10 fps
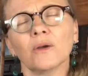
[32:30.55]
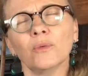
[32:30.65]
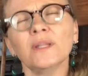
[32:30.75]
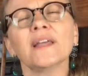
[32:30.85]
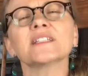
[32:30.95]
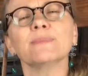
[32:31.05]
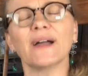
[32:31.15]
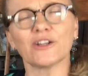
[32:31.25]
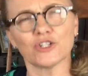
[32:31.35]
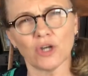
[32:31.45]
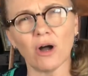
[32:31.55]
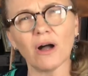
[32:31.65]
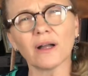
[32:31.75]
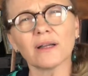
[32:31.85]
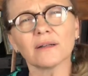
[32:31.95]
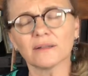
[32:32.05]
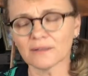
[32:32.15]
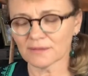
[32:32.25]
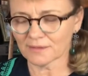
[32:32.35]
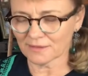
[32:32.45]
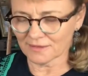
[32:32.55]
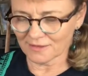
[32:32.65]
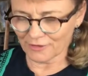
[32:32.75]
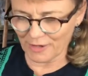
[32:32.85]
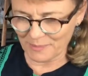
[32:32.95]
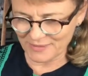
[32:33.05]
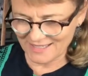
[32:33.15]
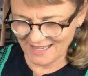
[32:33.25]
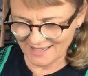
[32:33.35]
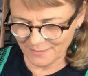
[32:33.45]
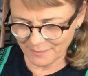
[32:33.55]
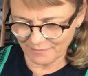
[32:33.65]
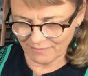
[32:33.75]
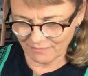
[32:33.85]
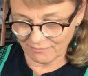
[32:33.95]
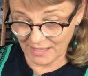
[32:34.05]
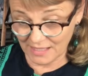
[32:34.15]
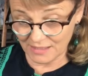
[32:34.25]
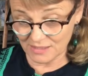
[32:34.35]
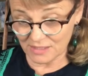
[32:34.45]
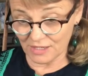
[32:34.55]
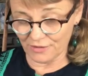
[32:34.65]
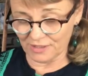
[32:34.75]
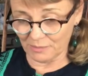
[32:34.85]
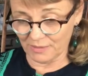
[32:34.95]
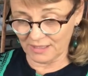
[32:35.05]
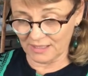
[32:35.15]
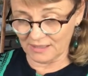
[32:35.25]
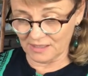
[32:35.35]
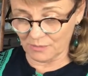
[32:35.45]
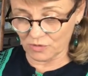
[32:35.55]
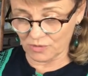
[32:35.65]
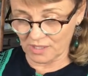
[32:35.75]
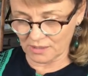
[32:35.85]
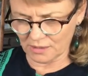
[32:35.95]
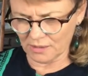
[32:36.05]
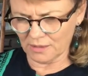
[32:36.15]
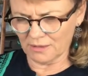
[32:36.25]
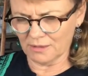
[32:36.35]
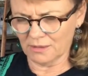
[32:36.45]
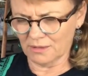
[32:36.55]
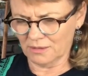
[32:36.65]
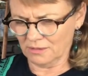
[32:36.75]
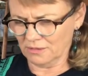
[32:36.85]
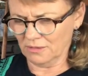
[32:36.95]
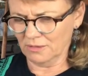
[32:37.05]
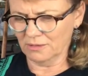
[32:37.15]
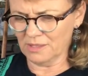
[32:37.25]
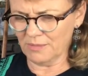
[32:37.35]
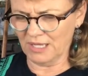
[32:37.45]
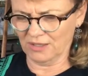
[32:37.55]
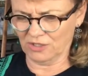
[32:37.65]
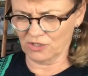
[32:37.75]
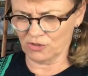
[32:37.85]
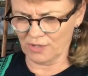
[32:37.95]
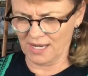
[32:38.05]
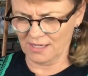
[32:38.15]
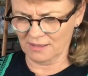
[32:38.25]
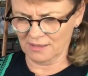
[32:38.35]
"We'd like to buy your dog," Grandpa said. Manny stared at the money, dumbstruck. "Let me get this straight.